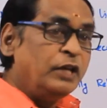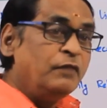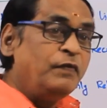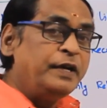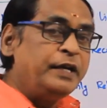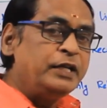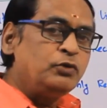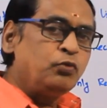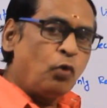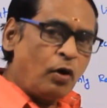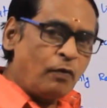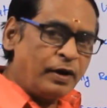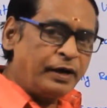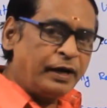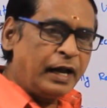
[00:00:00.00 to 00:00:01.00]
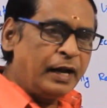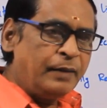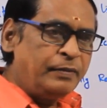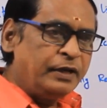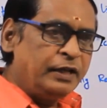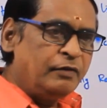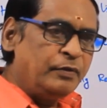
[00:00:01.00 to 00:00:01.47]
If it is
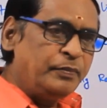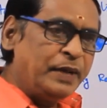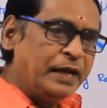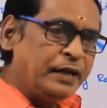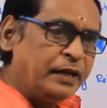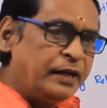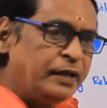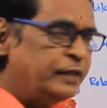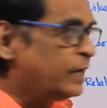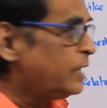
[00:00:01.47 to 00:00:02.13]
overdraft, it will be entered in